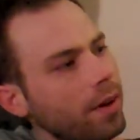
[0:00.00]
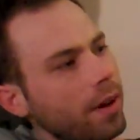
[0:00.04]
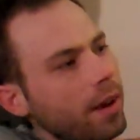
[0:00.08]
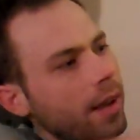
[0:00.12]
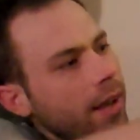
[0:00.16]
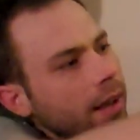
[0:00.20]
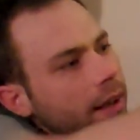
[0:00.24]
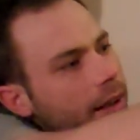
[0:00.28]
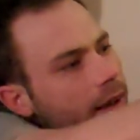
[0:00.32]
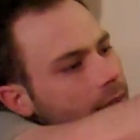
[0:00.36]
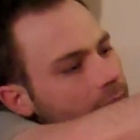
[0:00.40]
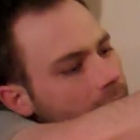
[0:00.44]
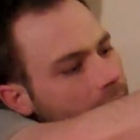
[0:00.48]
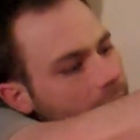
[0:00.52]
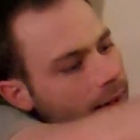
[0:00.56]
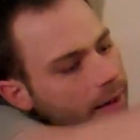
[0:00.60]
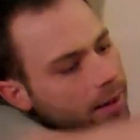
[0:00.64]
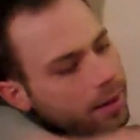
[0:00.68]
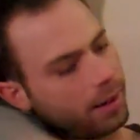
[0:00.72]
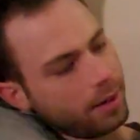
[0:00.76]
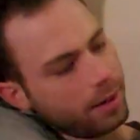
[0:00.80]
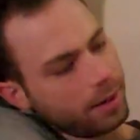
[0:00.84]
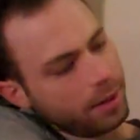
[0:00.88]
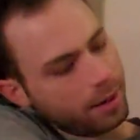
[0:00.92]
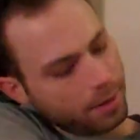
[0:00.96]
right?
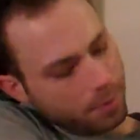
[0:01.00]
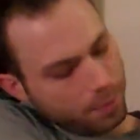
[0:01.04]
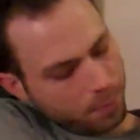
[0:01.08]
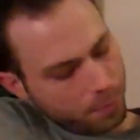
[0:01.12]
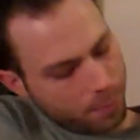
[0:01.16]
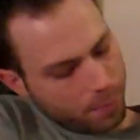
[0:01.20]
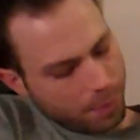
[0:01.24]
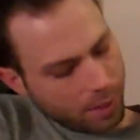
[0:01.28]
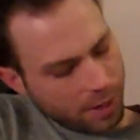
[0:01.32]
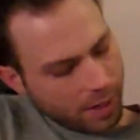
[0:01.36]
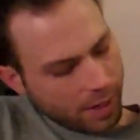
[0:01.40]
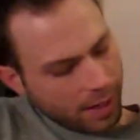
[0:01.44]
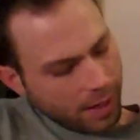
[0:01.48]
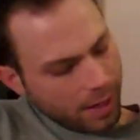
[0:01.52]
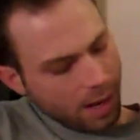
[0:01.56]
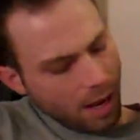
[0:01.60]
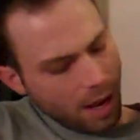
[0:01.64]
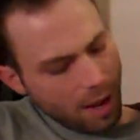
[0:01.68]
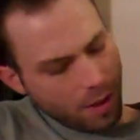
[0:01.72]
But